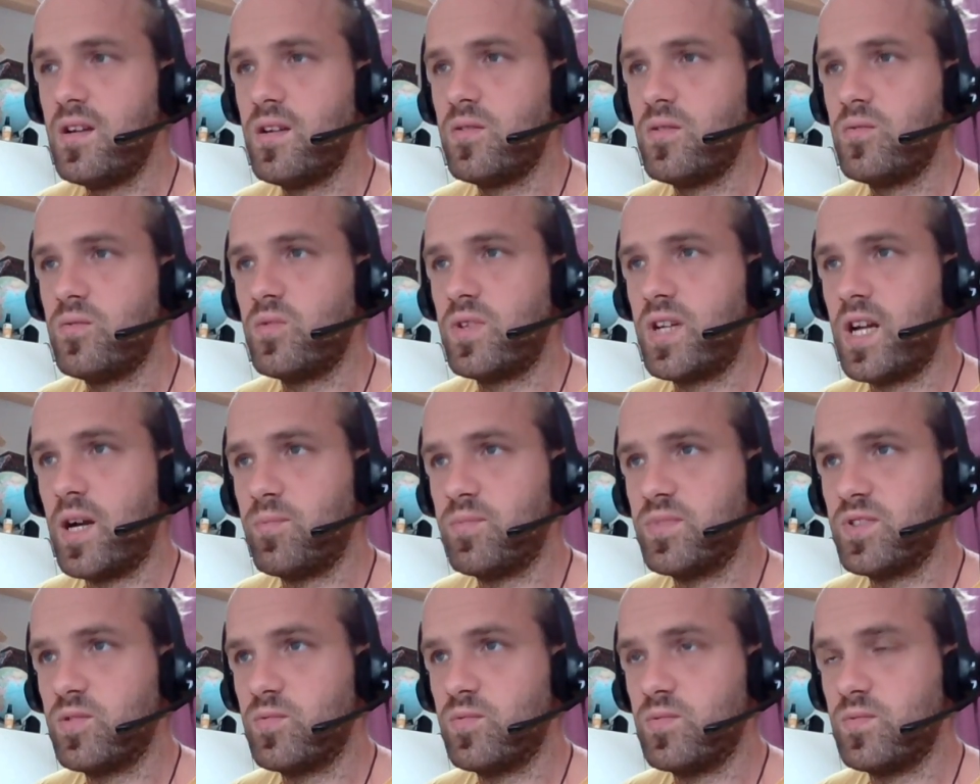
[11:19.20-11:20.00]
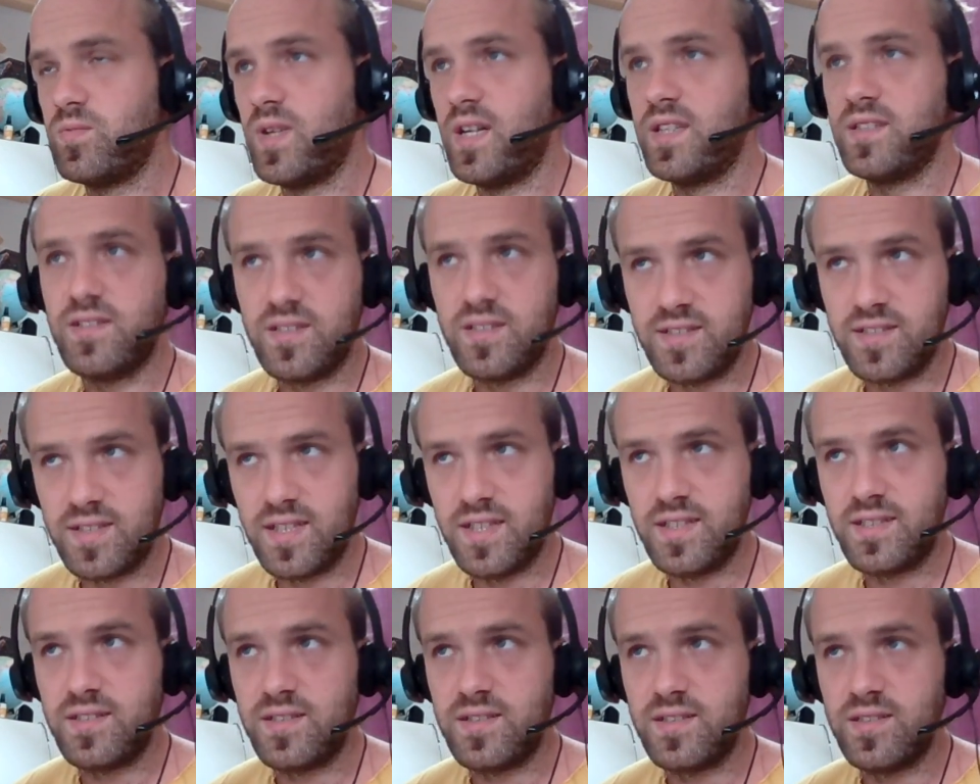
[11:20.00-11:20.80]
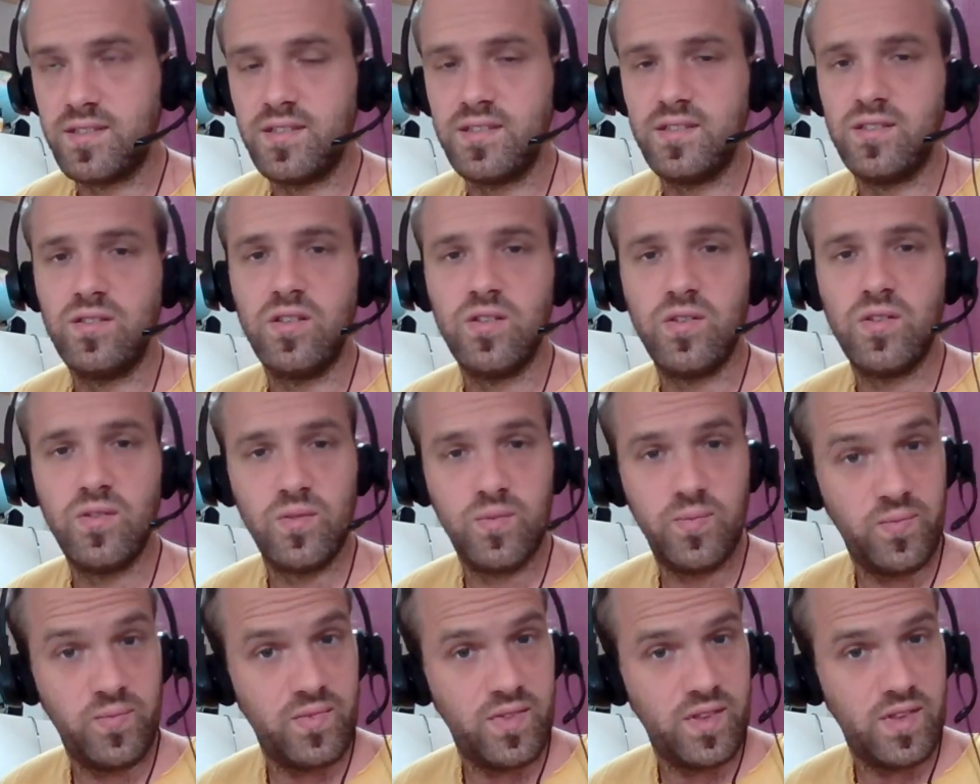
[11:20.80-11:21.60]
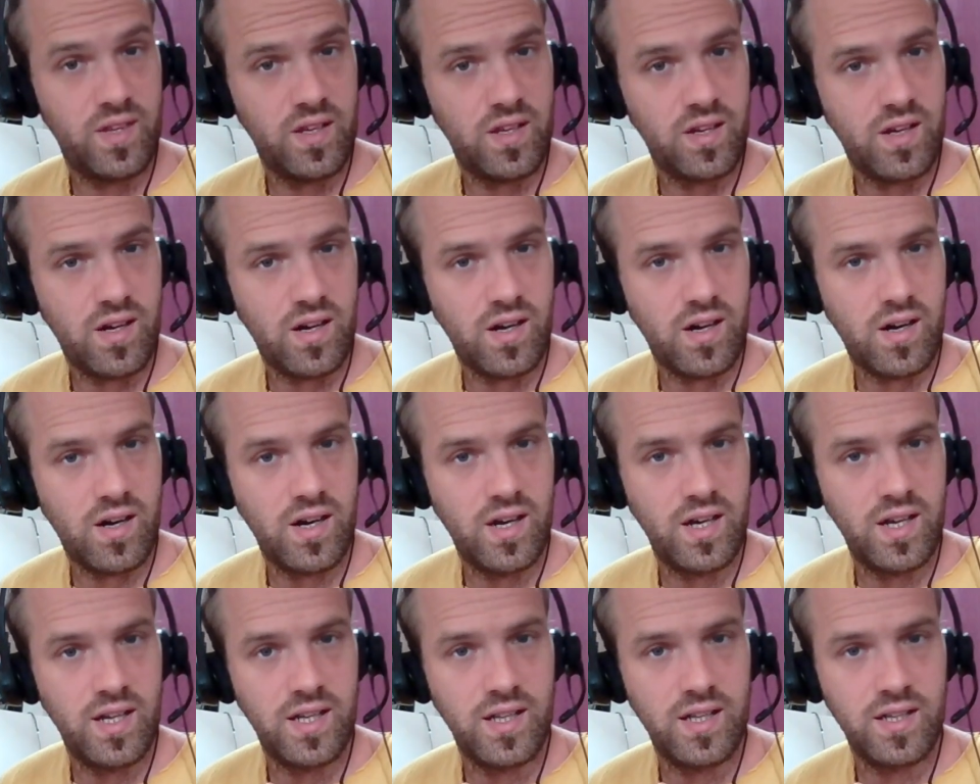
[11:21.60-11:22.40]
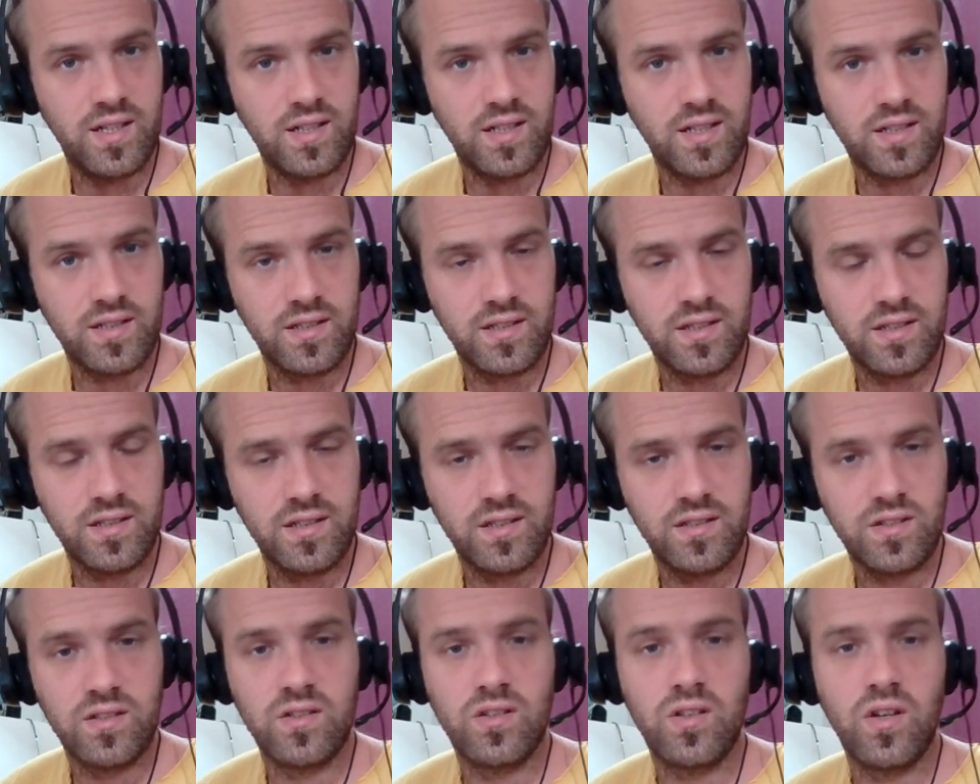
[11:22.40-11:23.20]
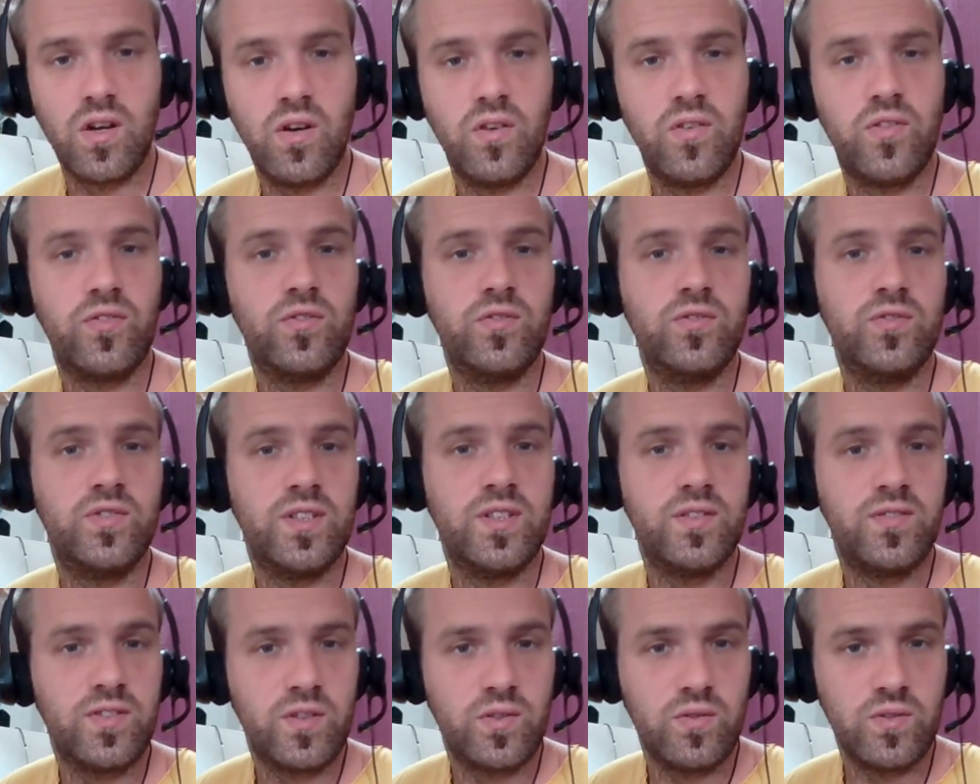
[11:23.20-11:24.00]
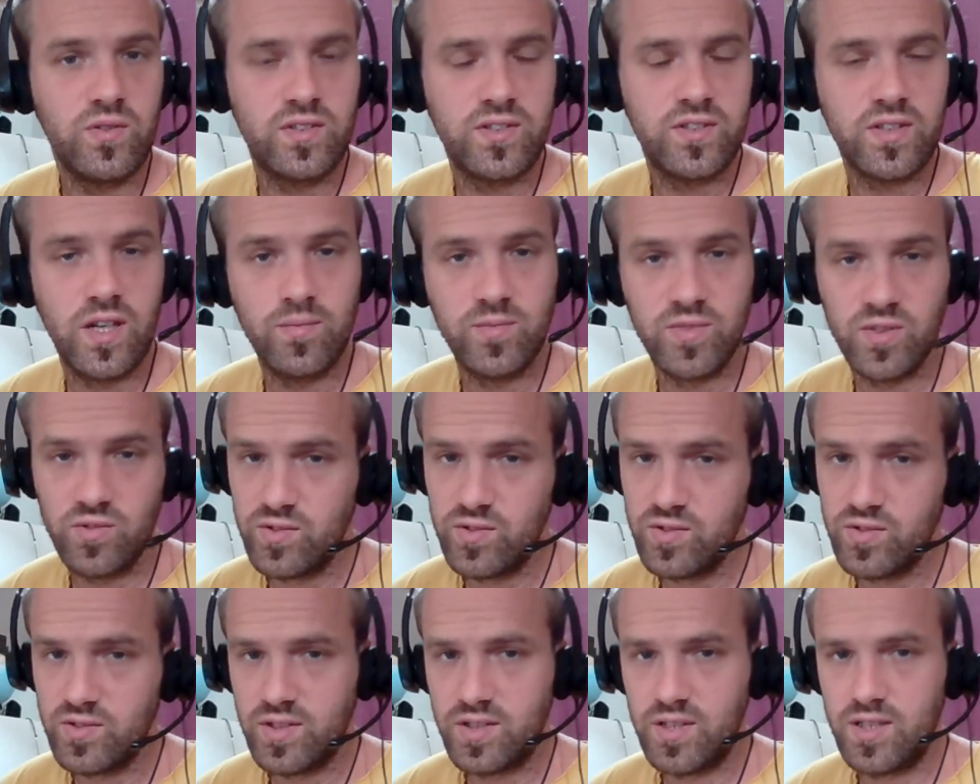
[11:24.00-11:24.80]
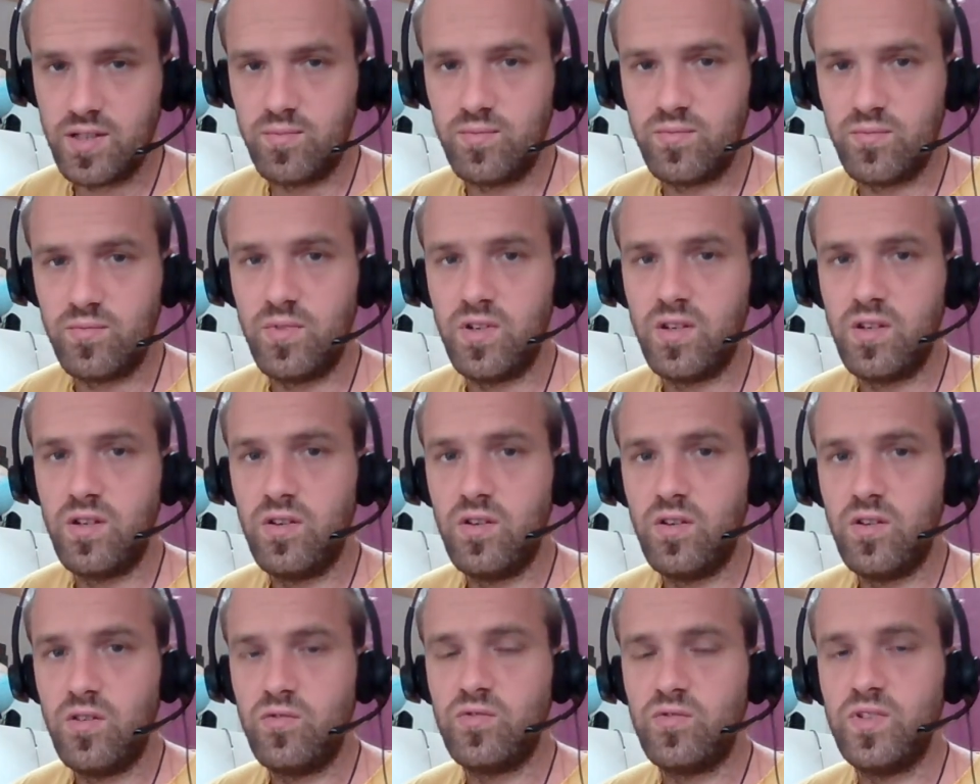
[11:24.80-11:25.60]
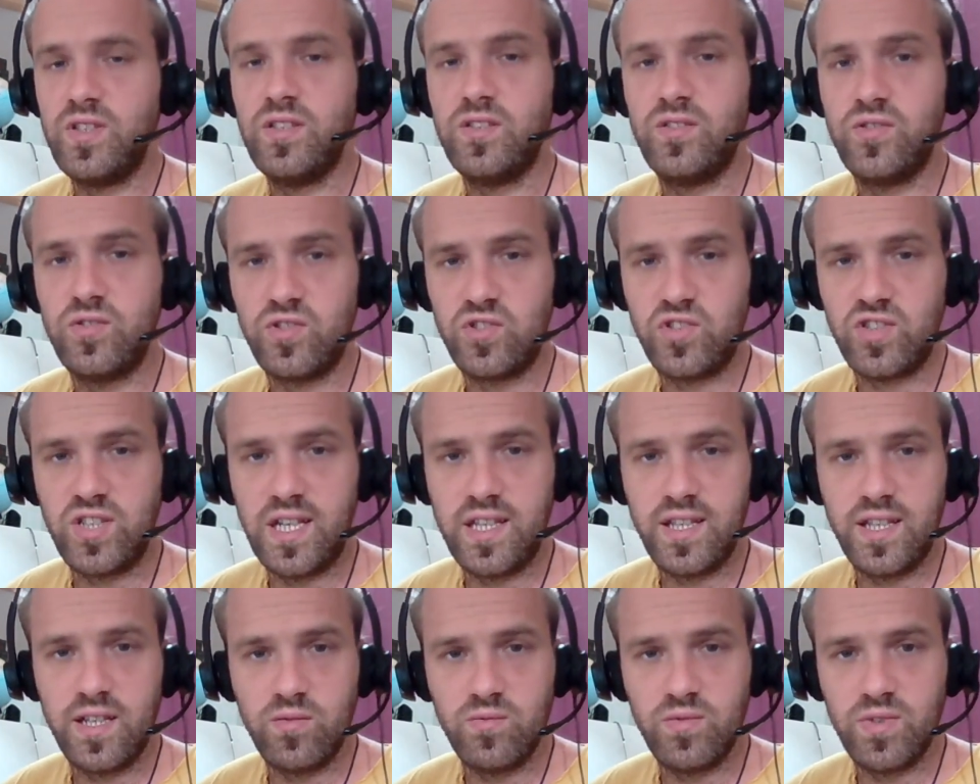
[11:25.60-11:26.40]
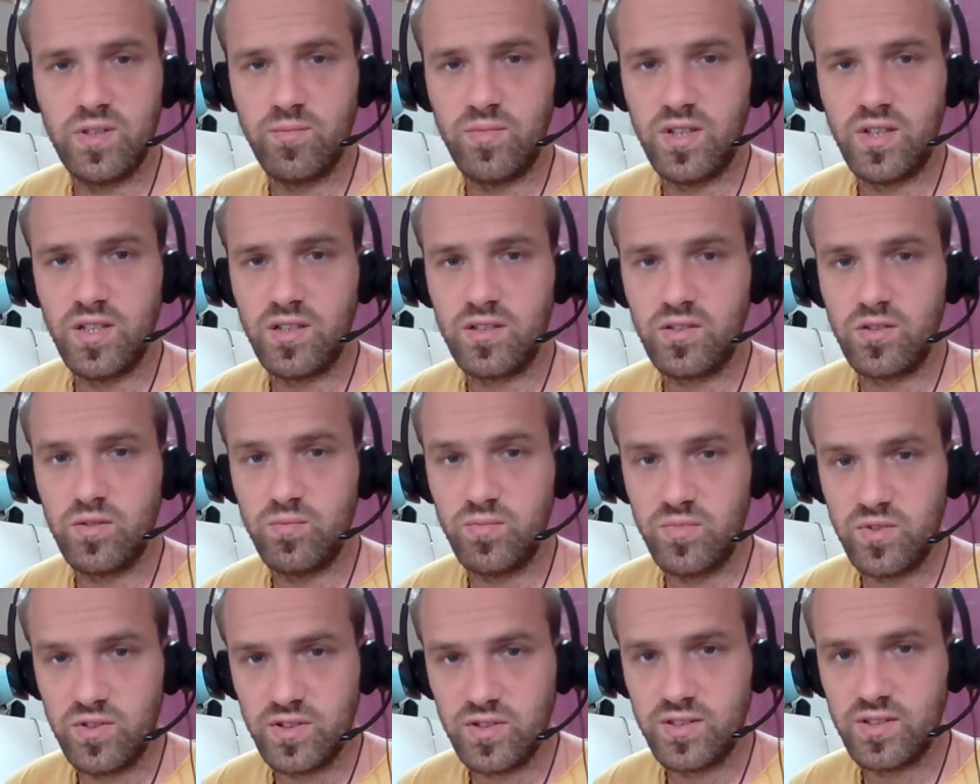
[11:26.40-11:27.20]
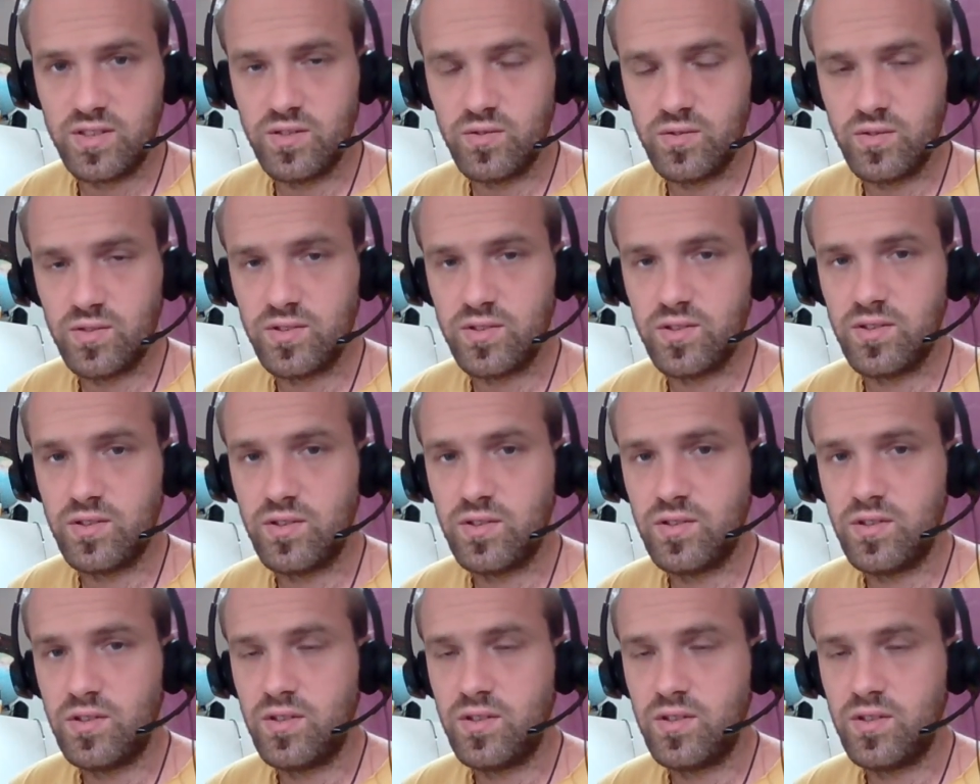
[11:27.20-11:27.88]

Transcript: What happens, as I said, I go through difficult times also, and I'm ready to share that with my community also.